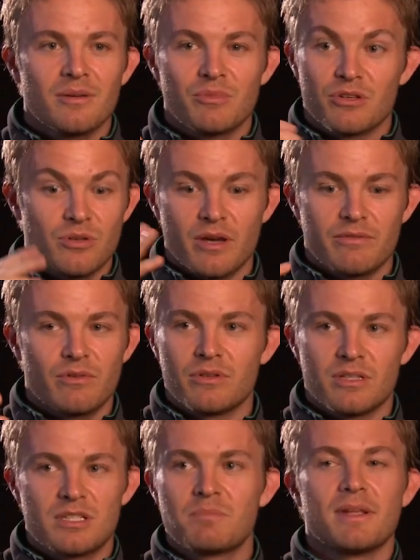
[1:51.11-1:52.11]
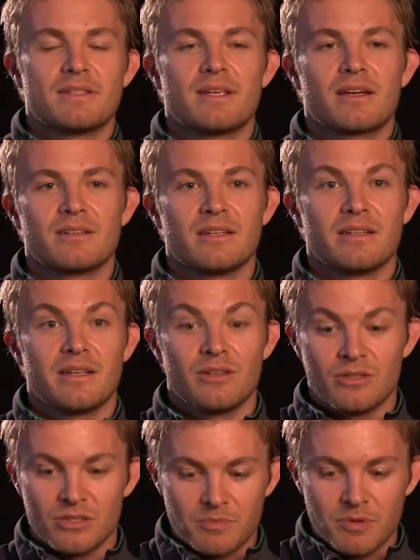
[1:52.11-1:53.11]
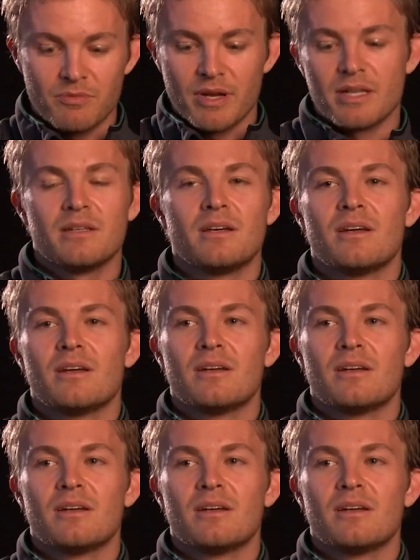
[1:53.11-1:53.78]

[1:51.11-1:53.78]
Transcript: because you have only a split second, and then you need to be ready